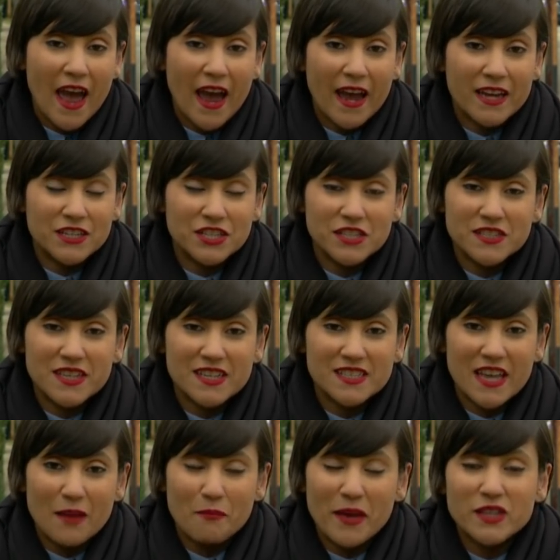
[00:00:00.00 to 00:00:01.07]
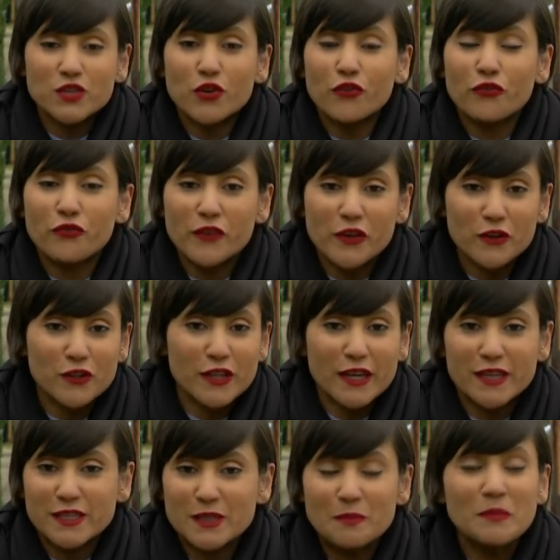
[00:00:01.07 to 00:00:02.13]
and she says that makes her feel
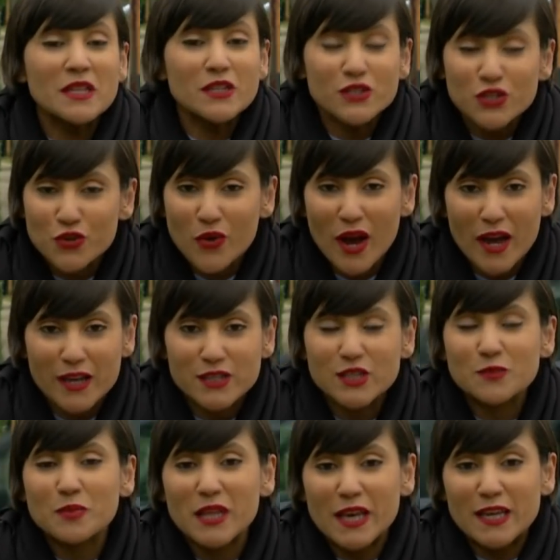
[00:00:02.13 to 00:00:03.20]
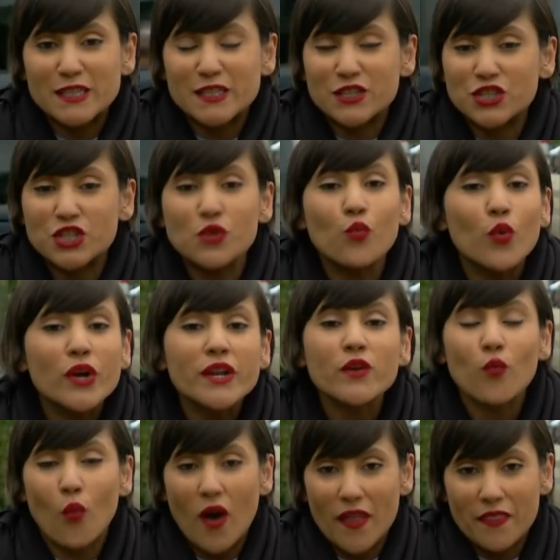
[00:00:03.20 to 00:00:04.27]
like it's a militarized place, and she
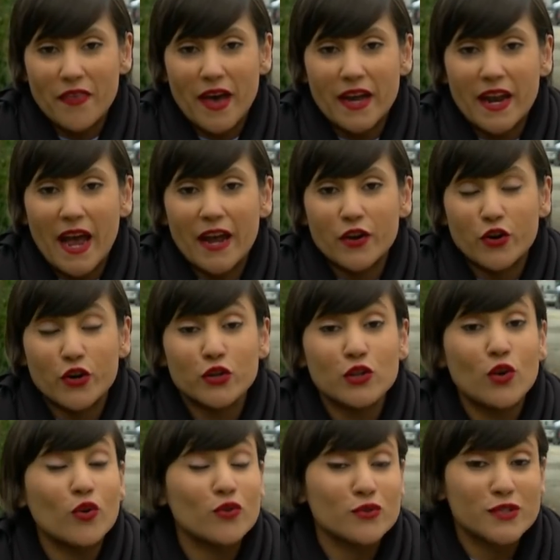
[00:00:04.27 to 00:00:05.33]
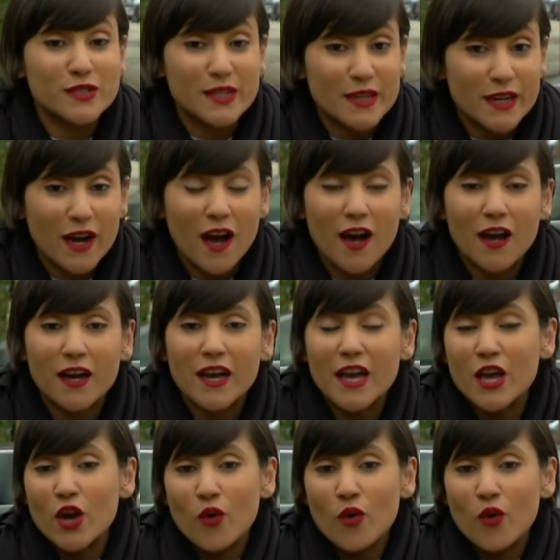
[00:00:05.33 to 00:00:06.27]
wouldn't want that at her local synagogue,